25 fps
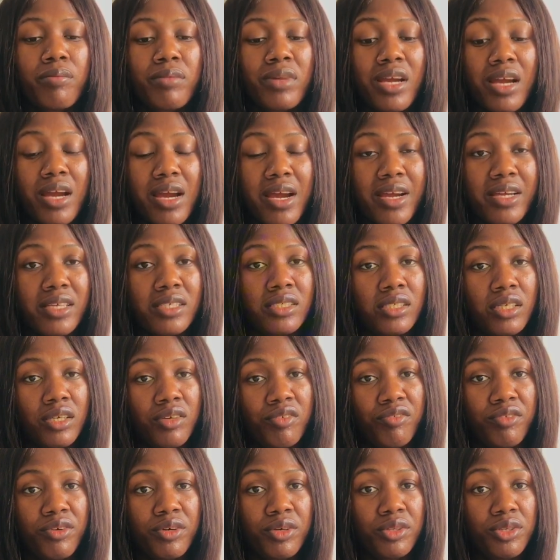Guys,
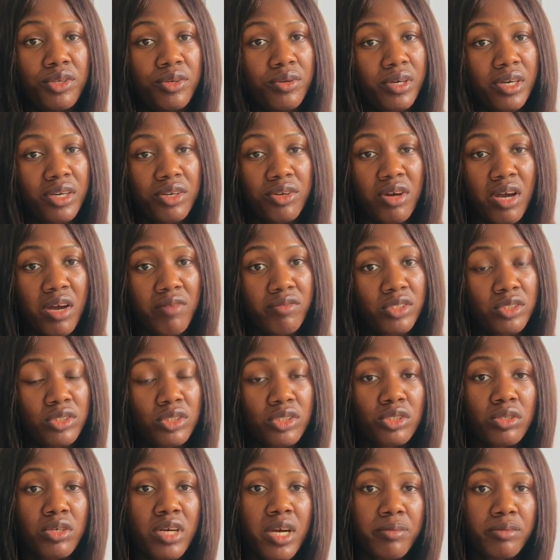if you're new and you haven't
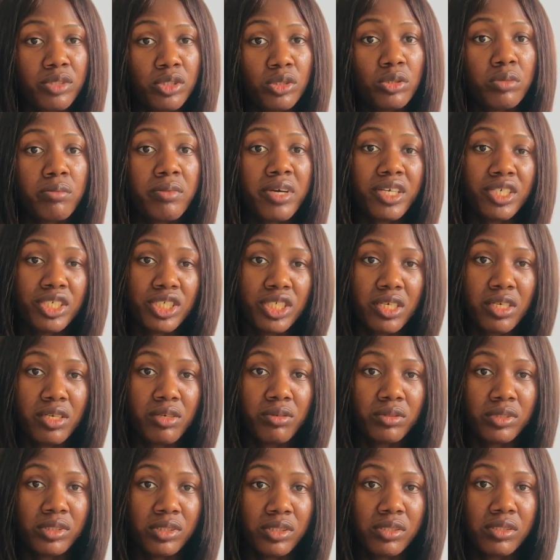subscribed to my
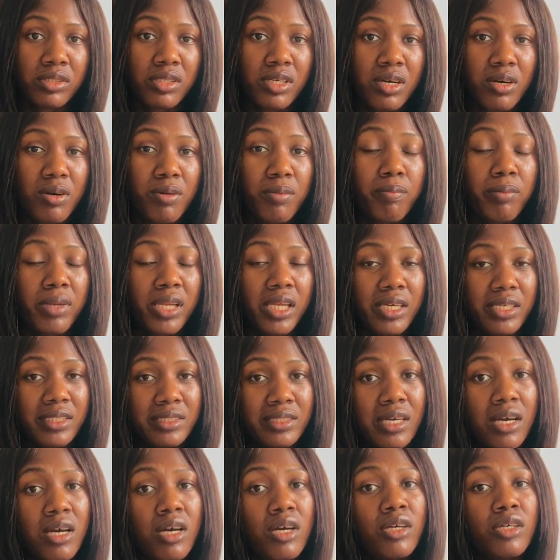channel till now,
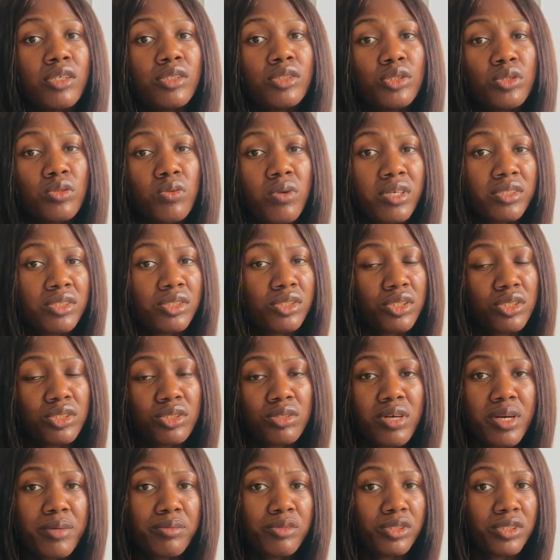please do also
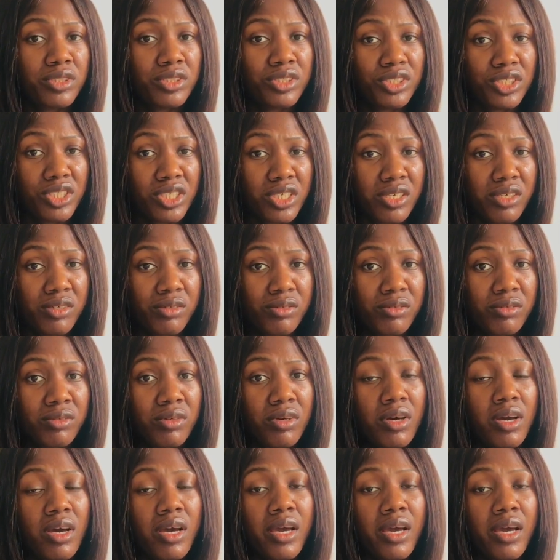subscribe to this channel.